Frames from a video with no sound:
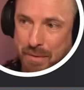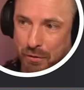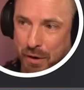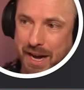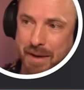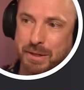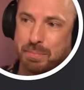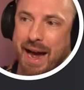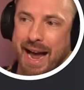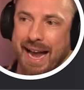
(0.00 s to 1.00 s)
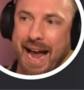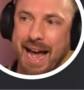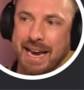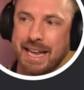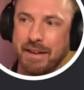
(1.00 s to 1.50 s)
before it comes back
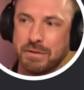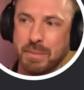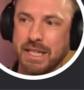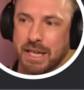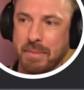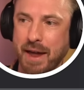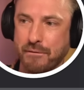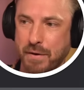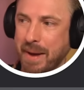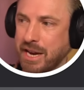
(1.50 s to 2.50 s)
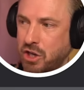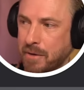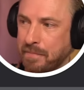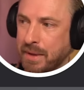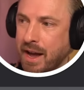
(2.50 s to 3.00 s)
and gives me some
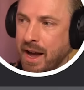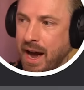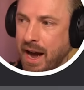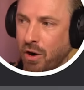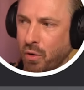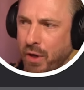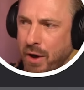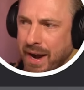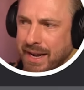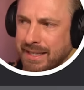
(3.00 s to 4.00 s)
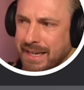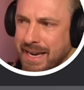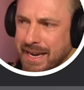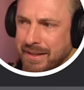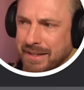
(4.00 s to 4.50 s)
information. Uh, although I can see
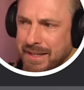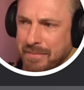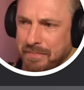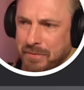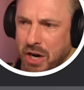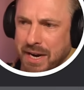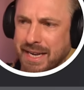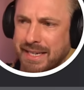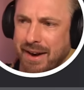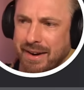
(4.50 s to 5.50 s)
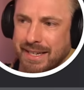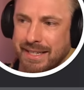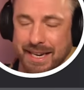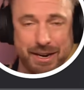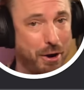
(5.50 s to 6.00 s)
here there's some Chinese
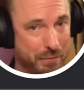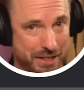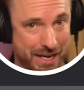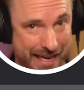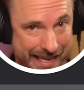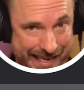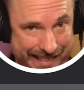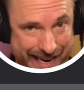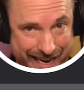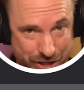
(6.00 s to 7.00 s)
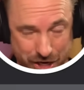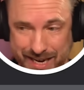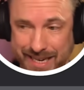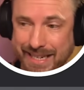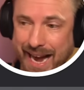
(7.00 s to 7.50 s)
characters here. Obviously, it is a
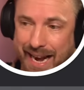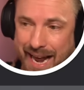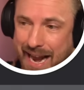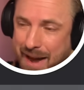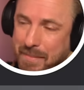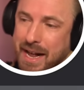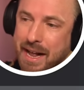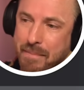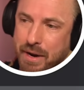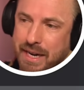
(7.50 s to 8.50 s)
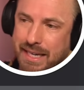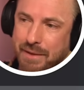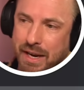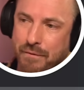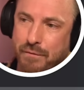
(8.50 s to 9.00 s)
Chinese LLM, but it's
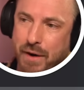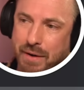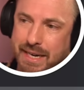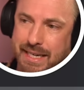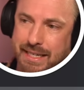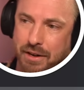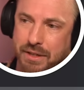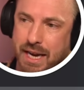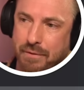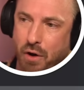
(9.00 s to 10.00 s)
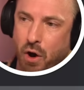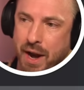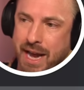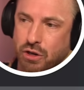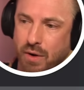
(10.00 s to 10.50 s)
giving very detailed stuff
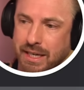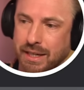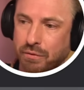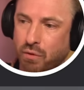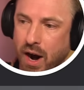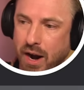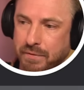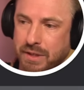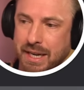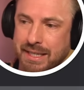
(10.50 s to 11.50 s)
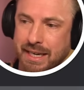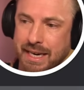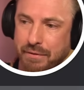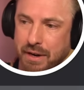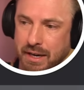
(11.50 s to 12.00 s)
on interactive graphs,
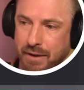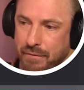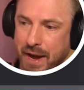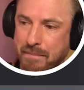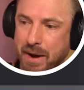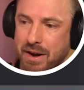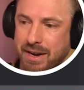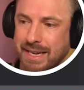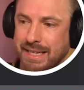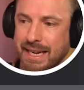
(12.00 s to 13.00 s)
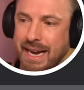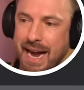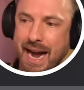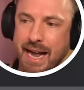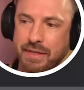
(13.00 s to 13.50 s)
significant event markers,
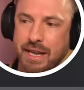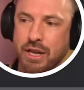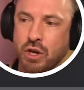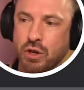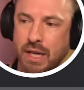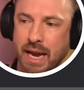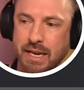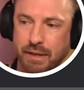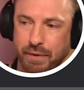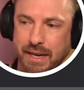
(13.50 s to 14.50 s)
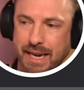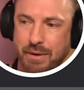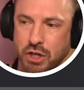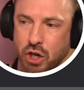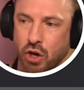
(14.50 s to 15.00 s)
and the user interface,
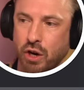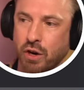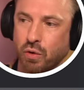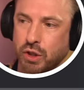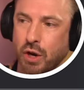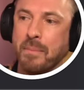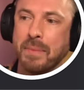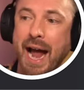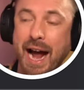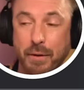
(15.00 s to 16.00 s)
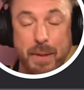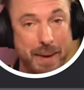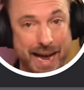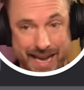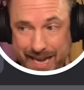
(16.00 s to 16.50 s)
how it should look, and also how the
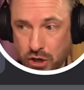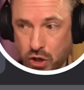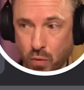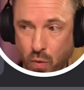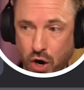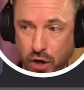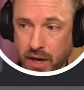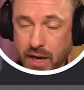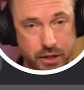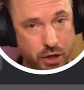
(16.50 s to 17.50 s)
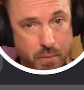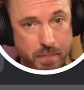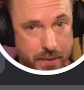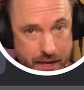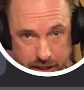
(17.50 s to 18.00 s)
backend should work. So
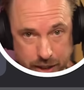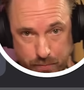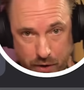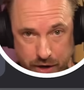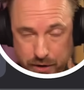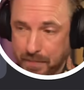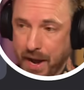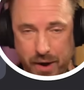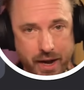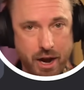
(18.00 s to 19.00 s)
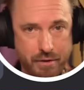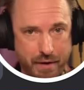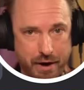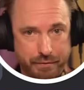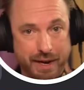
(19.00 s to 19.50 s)
this is pretty good. Now, I can't
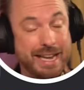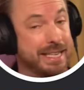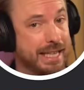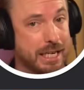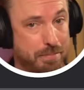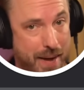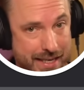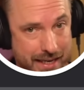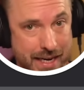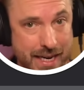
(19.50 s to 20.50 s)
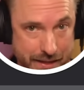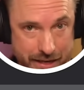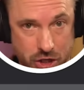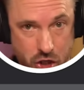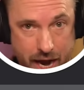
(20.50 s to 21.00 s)
verify is this better
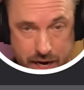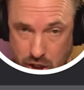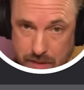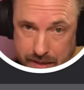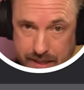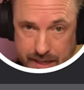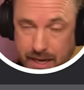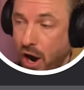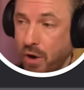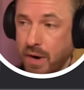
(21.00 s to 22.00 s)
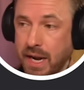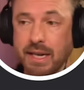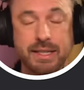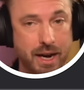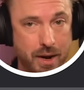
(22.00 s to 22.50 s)
than ChatGPT, only
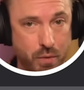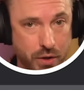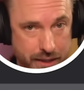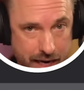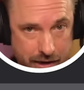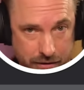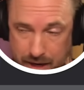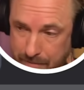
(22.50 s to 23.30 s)
time will tell,